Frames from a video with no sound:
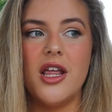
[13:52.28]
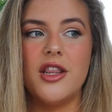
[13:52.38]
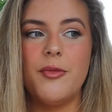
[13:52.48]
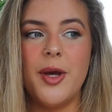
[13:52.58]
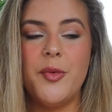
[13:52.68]

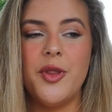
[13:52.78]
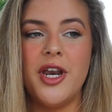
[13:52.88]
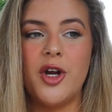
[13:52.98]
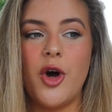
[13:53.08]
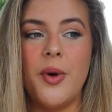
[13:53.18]
The people
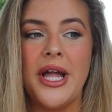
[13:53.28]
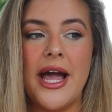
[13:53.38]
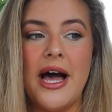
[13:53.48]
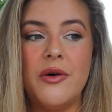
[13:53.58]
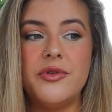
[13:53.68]
that are going
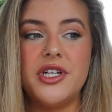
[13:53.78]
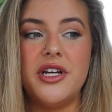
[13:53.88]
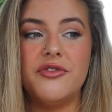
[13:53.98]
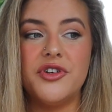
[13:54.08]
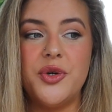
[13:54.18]
out
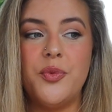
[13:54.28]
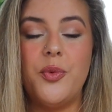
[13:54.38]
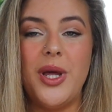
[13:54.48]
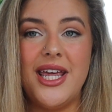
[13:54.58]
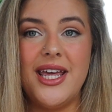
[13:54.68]
every
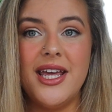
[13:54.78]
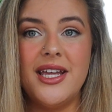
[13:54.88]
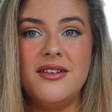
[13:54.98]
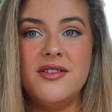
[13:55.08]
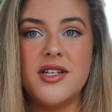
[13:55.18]

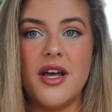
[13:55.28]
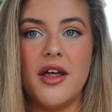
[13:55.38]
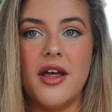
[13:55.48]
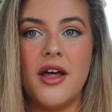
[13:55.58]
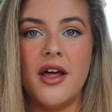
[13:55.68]
weekend
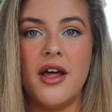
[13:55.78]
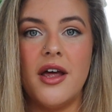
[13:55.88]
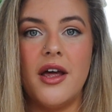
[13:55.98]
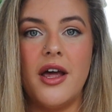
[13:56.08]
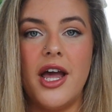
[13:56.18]

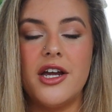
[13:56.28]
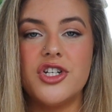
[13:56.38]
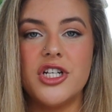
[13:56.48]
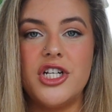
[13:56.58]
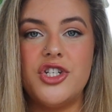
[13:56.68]
are
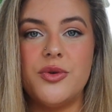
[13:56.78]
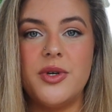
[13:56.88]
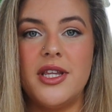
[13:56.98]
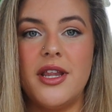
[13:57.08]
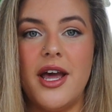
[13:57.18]
actually
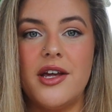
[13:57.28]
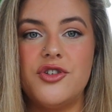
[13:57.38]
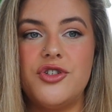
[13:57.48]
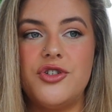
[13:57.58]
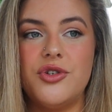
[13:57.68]
doing that
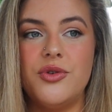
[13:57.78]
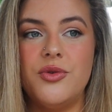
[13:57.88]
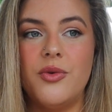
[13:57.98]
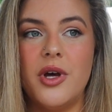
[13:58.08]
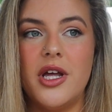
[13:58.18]

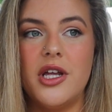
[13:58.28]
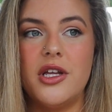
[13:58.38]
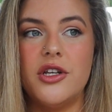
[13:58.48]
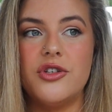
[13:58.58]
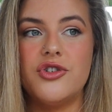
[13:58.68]
to
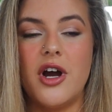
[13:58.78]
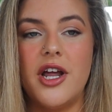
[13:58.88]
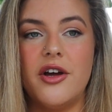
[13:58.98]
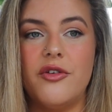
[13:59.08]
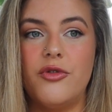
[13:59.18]
try
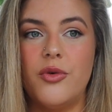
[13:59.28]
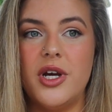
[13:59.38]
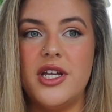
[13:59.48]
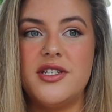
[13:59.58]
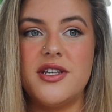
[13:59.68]
to
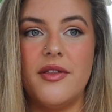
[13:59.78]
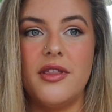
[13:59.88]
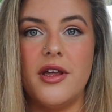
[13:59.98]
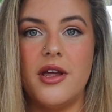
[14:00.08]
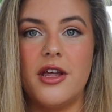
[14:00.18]
avoid
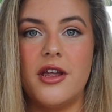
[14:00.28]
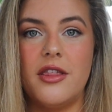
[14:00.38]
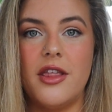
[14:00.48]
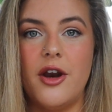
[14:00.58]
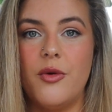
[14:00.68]
something
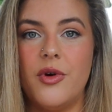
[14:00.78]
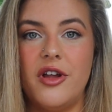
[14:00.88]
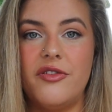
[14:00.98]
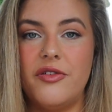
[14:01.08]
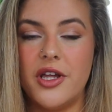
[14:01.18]
they don't
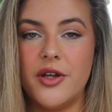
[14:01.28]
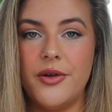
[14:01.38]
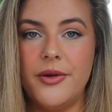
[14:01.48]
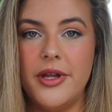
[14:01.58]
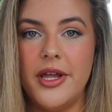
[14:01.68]
want to
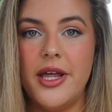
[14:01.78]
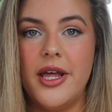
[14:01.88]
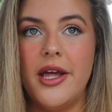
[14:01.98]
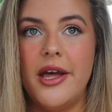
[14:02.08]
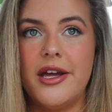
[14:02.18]
feel.
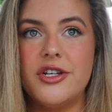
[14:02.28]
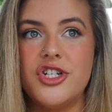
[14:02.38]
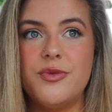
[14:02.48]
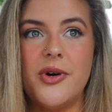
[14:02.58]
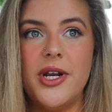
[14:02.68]
It's
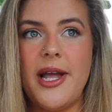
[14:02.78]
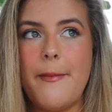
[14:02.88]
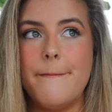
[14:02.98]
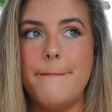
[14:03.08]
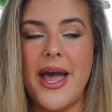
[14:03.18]
just putting a
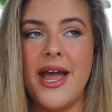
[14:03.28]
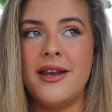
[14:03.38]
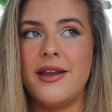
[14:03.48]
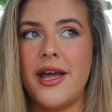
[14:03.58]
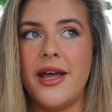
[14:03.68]

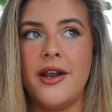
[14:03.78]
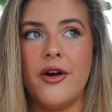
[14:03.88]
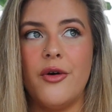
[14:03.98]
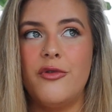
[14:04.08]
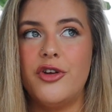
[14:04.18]
band-aid
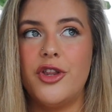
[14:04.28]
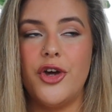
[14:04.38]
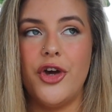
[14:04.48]
over the